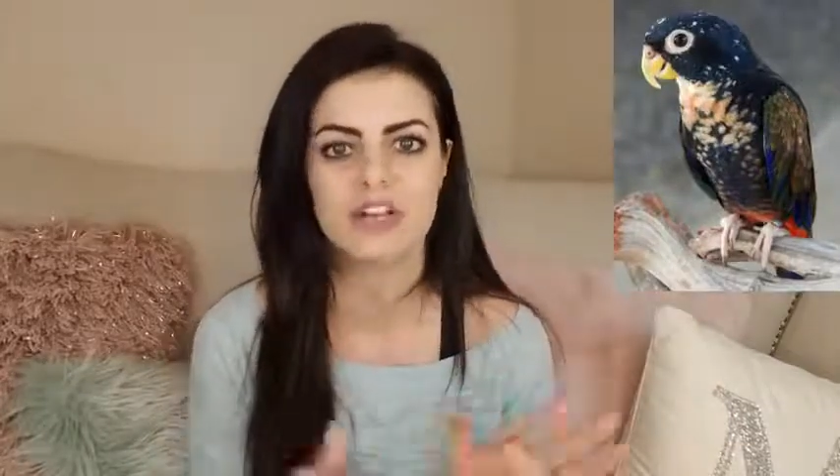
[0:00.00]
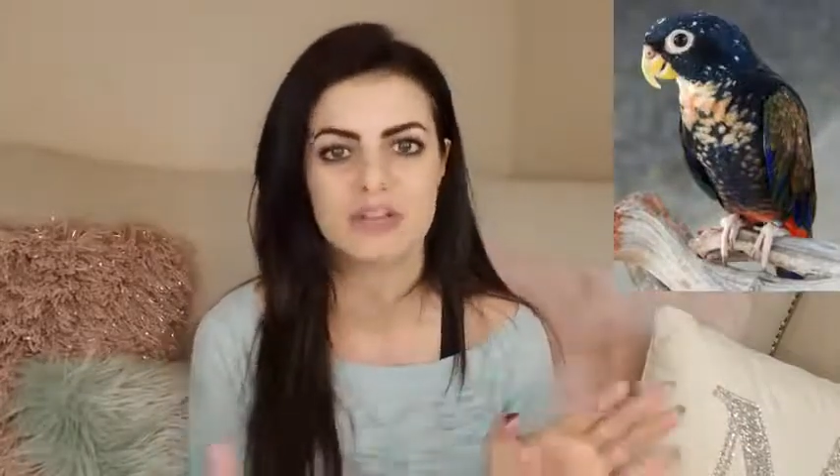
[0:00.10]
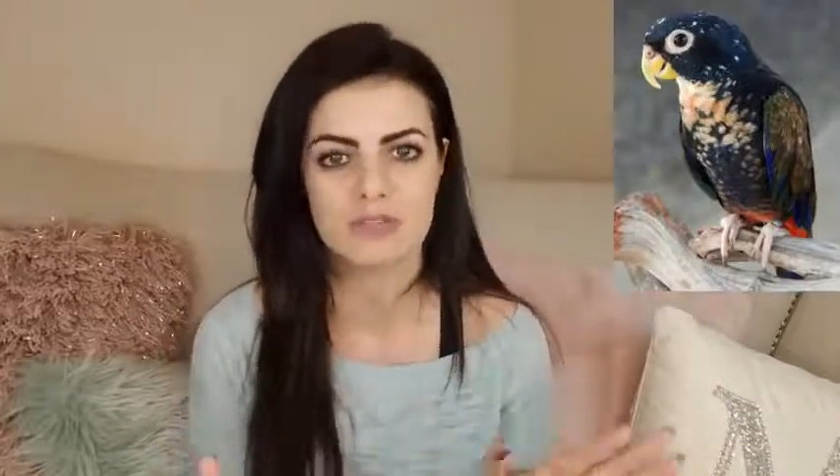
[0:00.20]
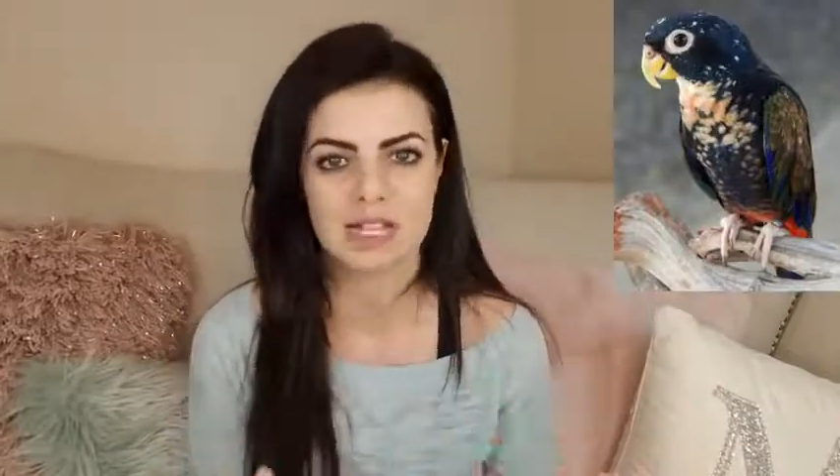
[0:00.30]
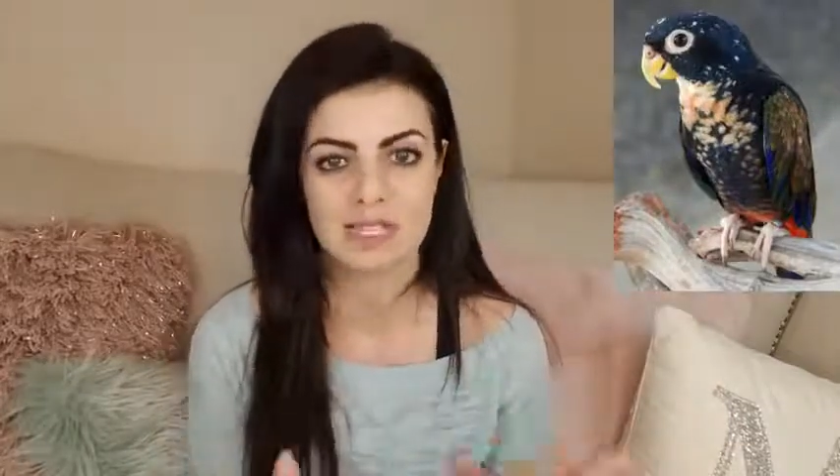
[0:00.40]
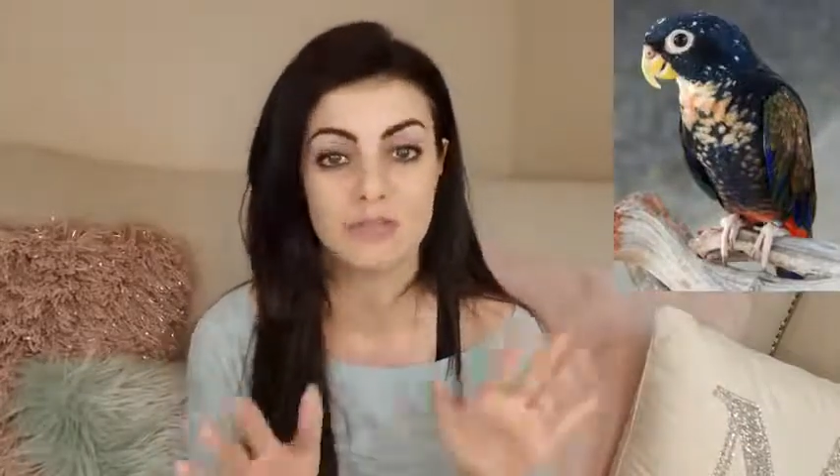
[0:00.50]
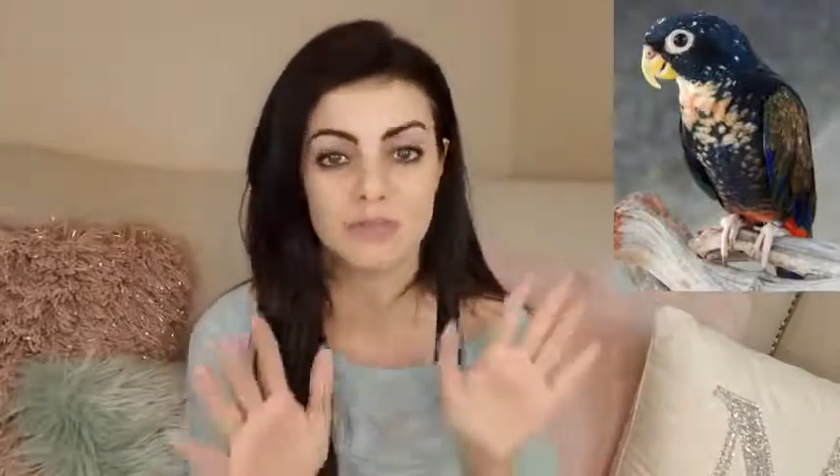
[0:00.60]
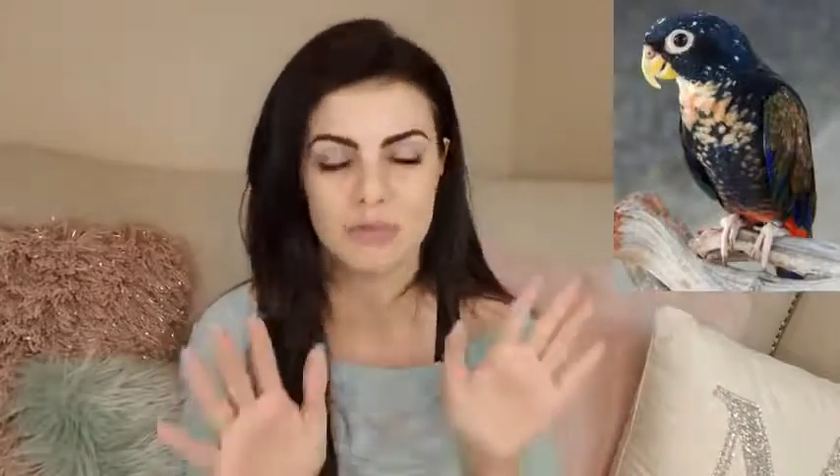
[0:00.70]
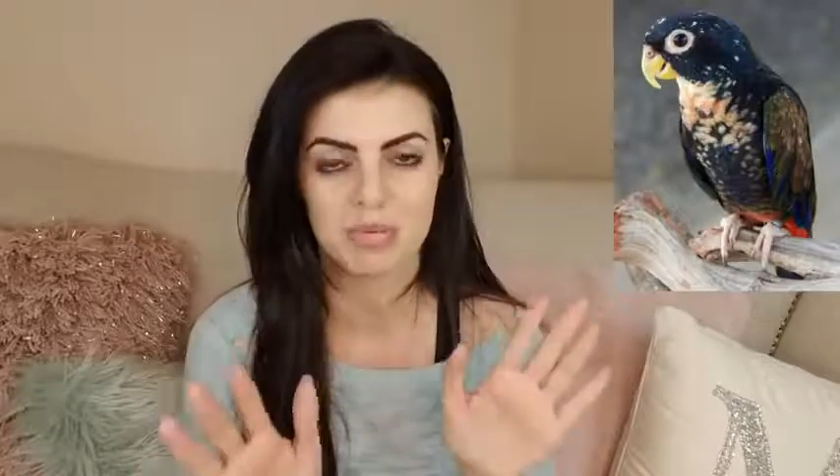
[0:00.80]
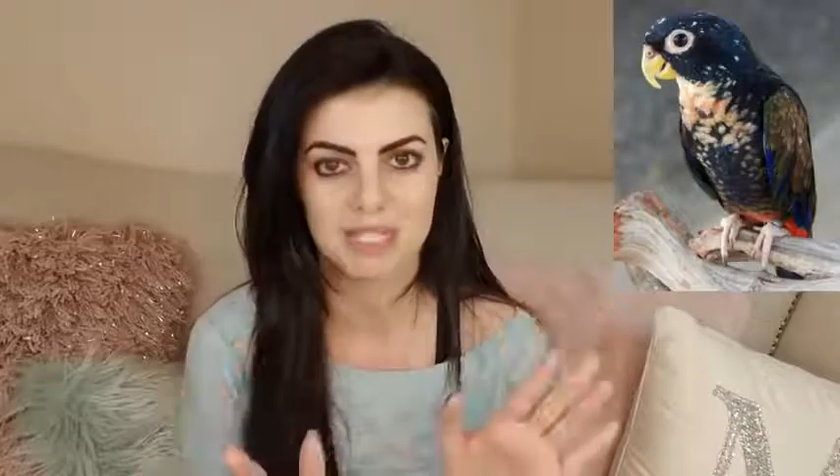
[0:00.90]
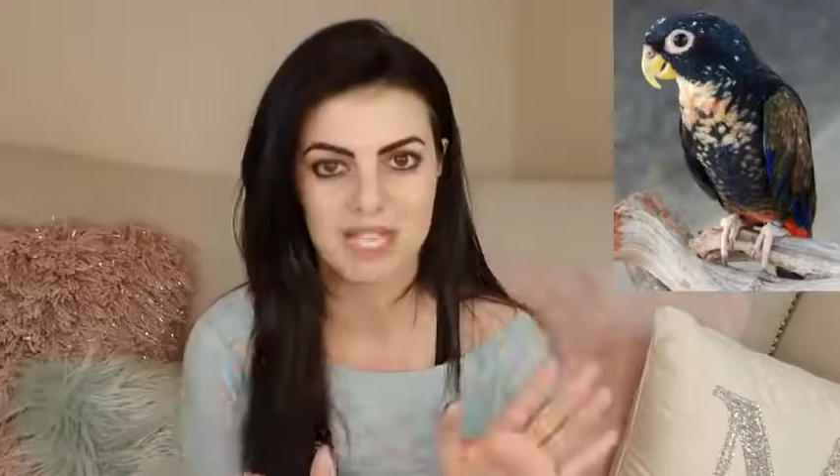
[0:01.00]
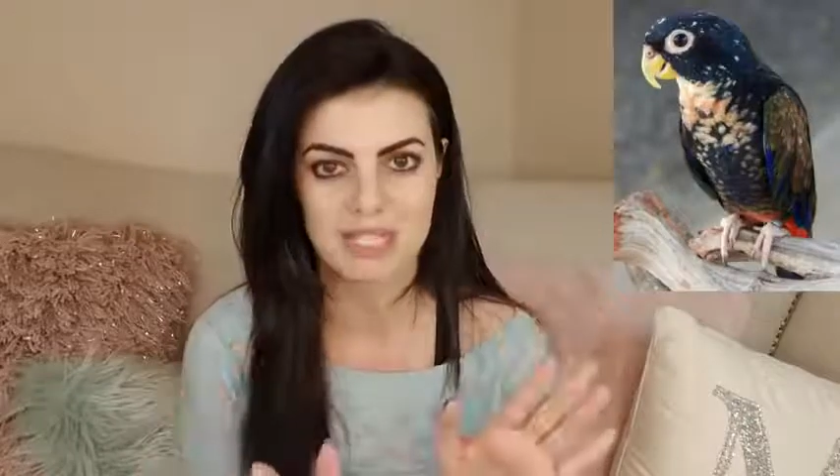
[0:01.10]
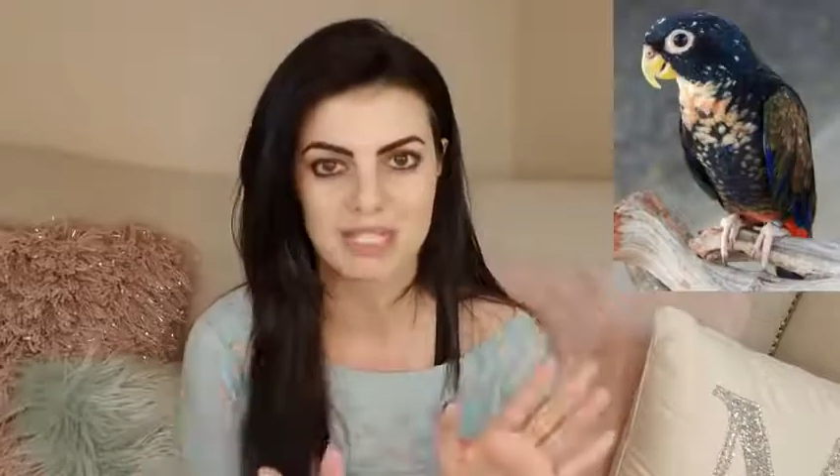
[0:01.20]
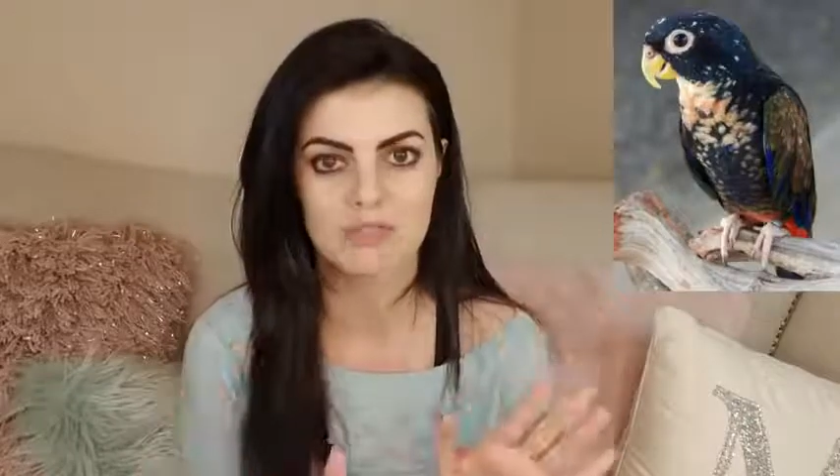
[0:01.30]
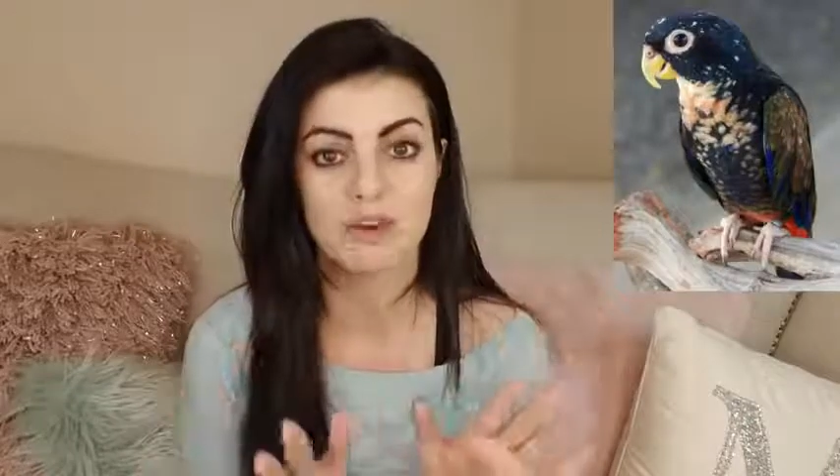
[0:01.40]
aggressive and
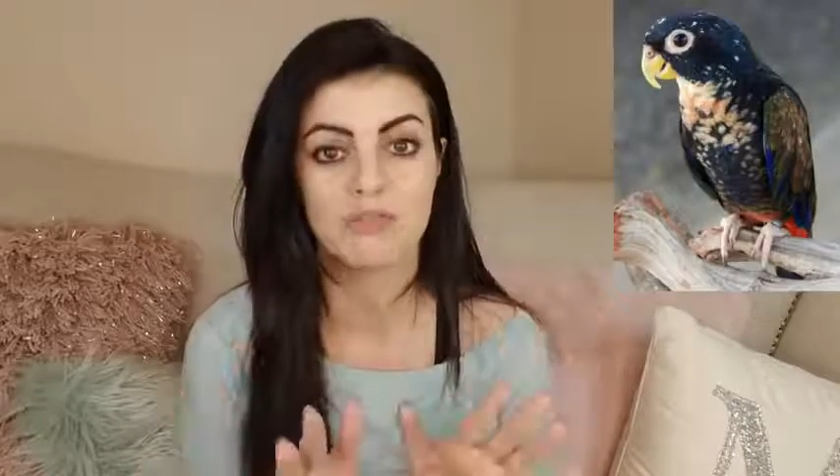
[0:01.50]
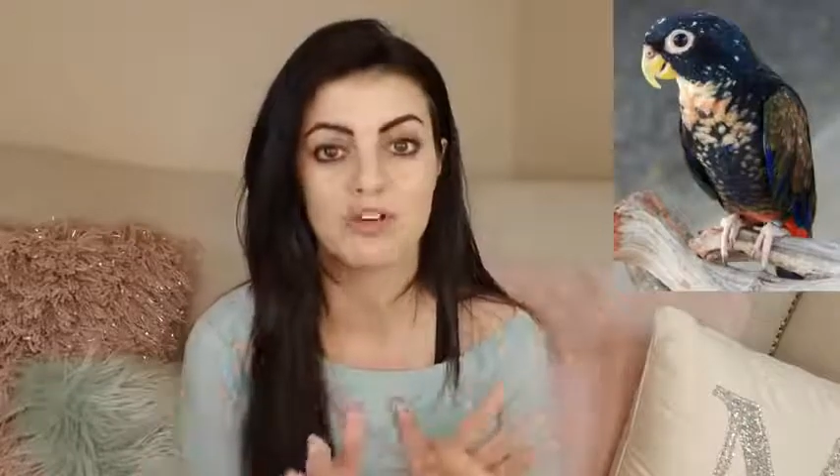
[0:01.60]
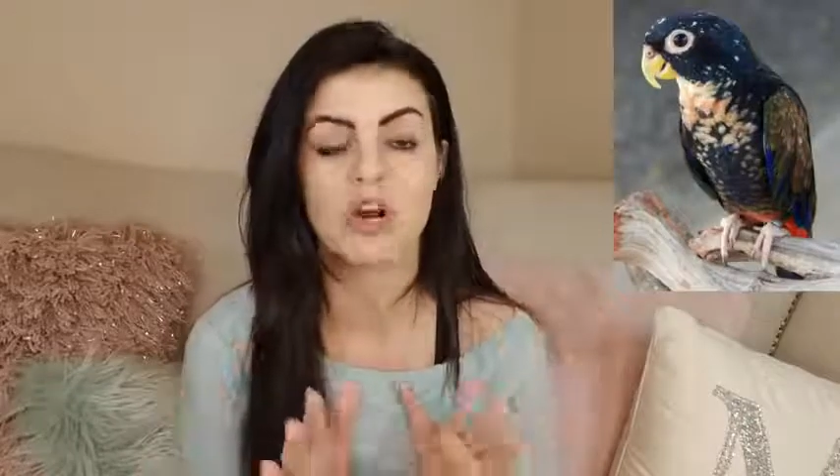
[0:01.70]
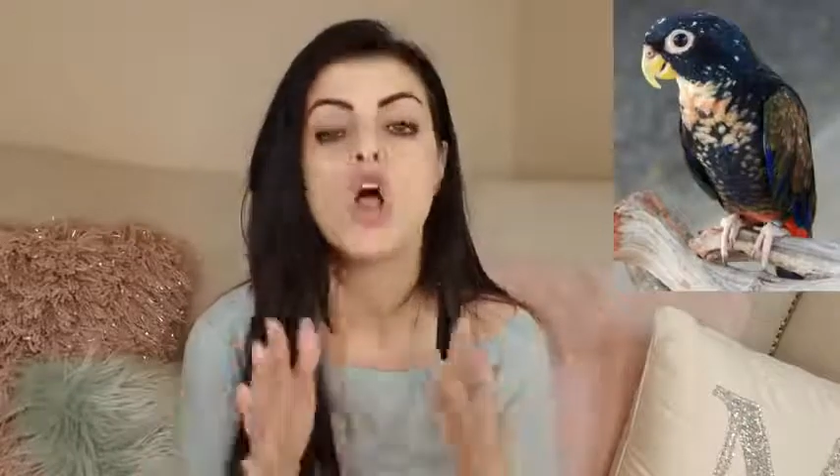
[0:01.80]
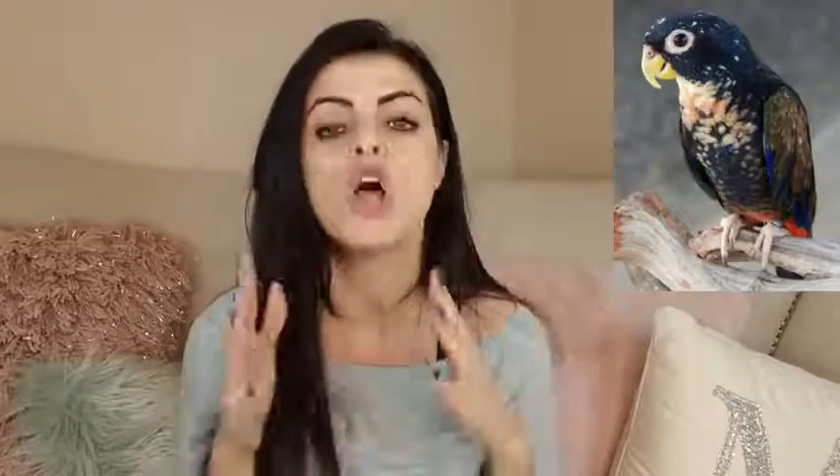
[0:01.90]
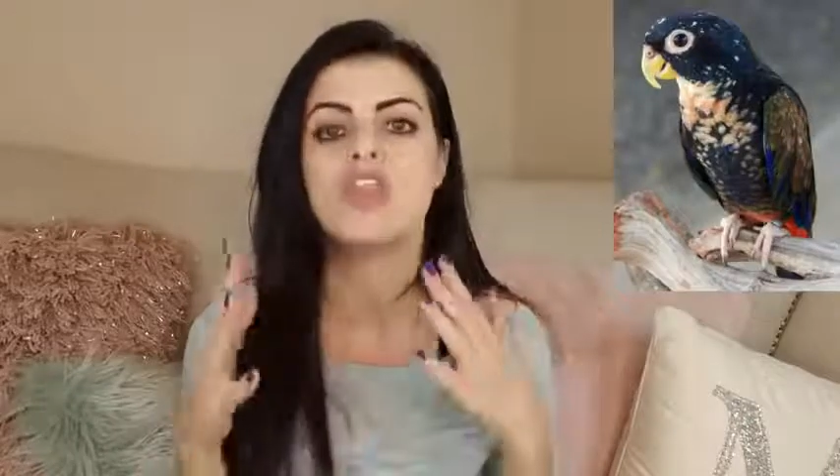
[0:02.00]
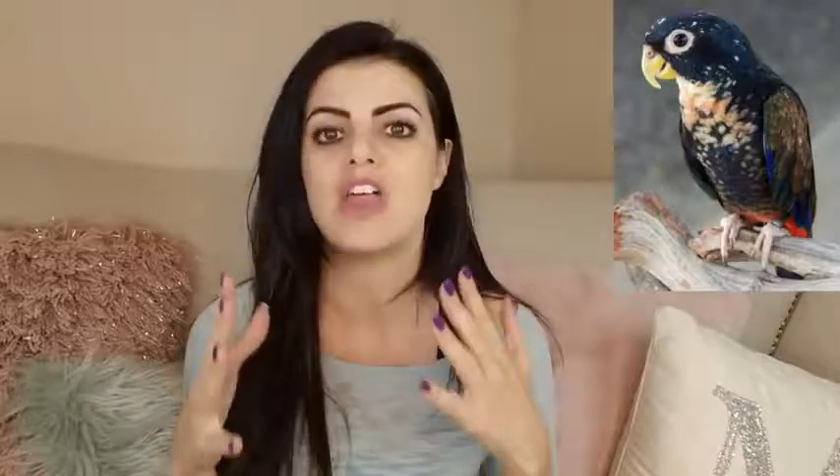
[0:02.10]
possessive over